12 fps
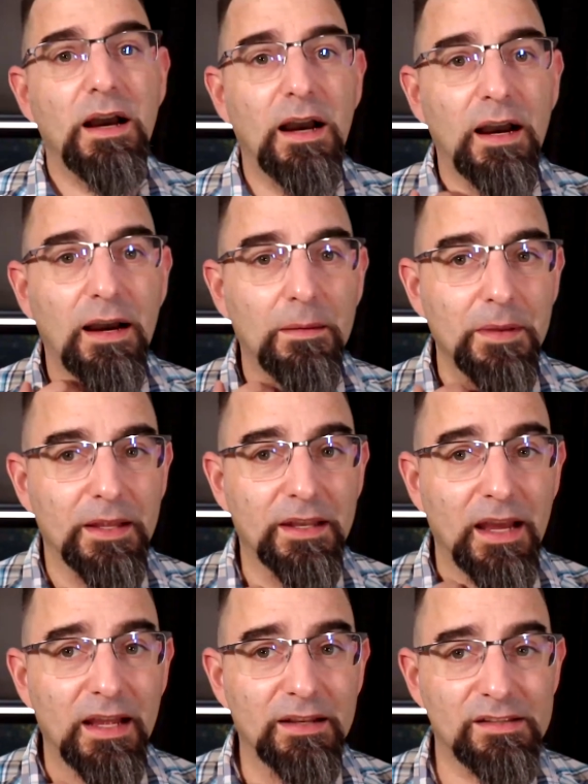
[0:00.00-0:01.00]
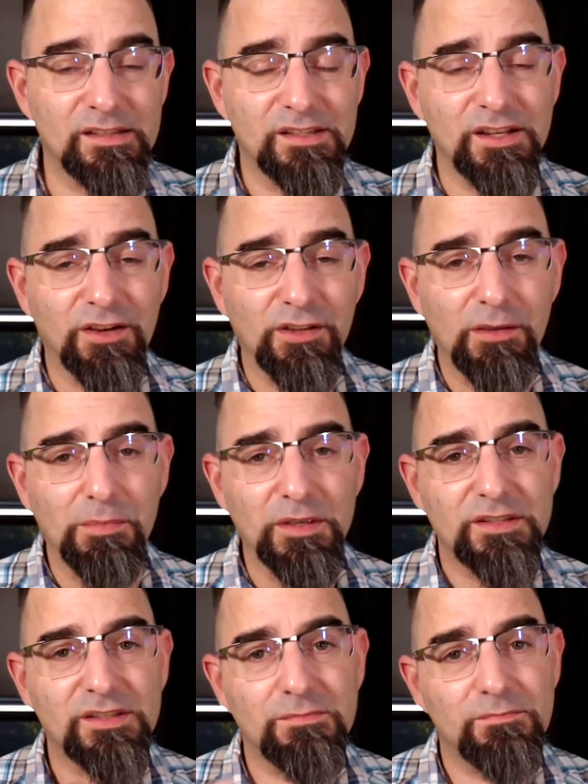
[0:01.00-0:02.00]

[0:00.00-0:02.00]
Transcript: and not necessarily be